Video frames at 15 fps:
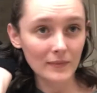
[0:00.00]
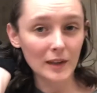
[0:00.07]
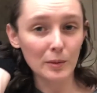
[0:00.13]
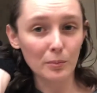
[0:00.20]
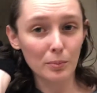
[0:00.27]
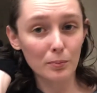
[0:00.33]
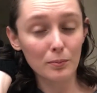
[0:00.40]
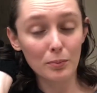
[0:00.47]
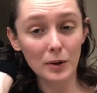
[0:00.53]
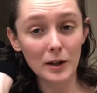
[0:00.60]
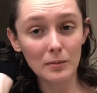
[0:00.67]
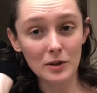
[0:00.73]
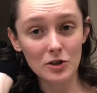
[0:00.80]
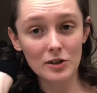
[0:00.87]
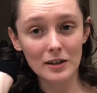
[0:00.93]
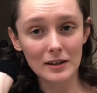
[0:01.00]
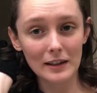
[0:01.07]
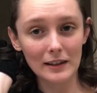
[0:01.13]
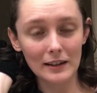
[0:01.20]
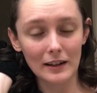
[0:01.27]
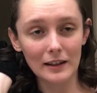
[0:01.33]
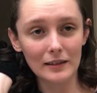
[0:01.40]
And pretty much the
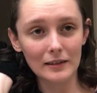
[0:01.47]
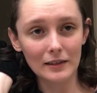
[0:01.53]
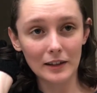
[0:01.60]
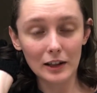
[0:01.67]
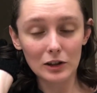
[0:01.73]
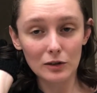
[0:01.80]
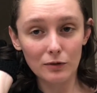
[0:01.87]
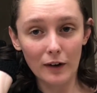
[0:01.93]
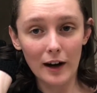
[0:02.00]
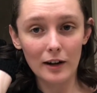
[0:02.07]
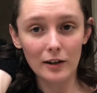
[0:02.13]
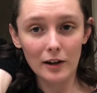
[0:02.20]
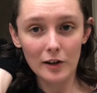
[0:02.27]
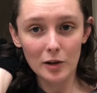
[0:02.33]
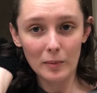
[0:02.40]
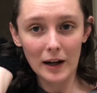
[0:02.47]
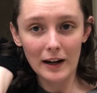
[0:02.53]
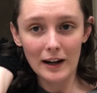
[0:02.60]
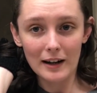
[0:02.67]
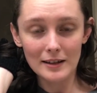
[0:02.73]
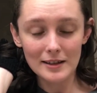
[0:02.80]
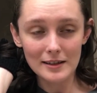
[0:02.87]
thing that lit the fire under my
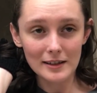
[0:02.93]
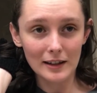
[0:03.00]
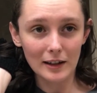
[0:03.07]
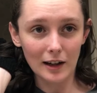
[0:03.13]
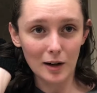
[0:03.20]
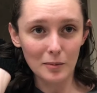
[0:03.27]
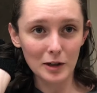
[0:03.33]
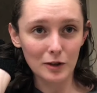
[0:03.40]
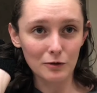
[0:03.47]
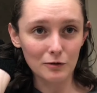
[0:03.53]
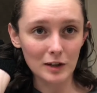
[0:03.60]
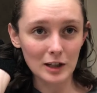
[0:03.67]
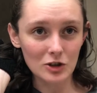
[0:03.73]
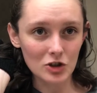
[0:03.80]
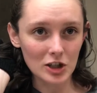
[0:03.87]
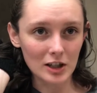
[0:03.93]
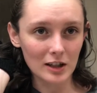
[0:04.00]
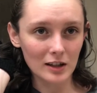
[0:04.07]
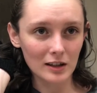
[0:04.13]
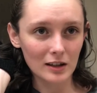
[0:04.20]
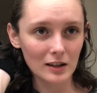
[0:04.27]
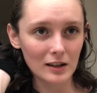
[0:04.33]
ass and got me to finish
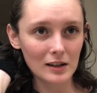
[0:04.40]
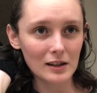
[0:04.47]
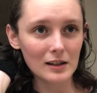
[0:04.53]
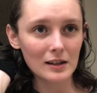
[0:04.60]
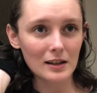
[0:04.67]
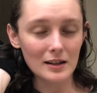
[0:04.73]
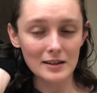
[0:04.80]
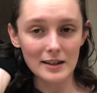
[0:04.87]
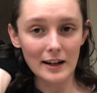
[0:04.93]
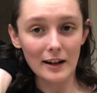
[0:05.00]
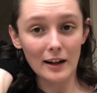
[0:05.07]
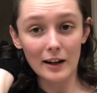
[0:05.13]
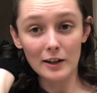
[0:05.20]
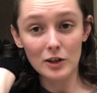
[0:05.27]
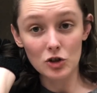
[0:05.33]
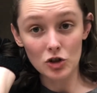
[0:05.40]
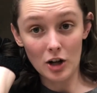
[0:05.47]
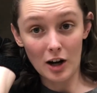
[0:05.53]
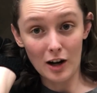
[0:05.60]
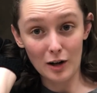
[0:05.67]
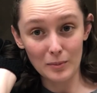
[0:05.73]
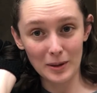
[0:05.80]
it is that I got a
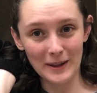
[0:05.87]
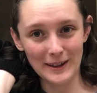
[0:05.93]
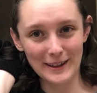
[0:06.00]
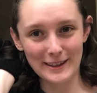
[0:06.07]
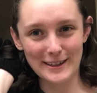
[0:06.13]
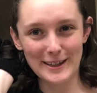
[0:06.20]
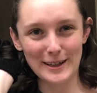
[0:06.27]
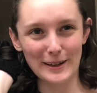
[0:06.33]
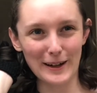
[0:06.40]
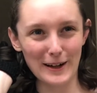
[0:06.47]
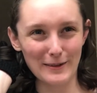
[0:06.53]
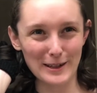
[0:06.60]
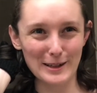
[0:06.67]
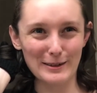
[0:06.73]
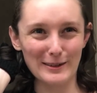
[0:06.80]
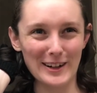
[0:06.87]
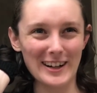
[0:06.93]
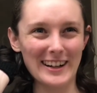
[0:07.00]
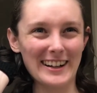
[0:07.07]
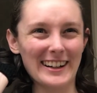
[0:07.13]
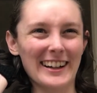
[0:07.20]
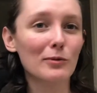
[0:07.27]
job, and so I was
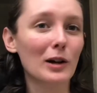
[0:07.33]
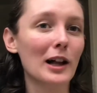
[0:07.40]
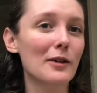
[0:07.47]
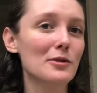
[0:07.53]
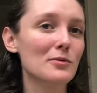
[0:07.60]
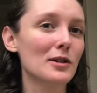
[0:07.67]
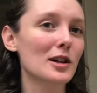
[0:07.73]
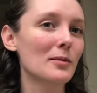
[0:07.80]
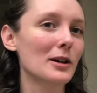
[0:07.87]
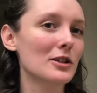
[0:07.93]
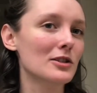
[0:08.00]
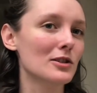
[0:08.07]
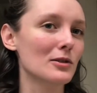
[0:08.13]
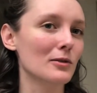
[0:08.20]
worried. Well, I was worried about two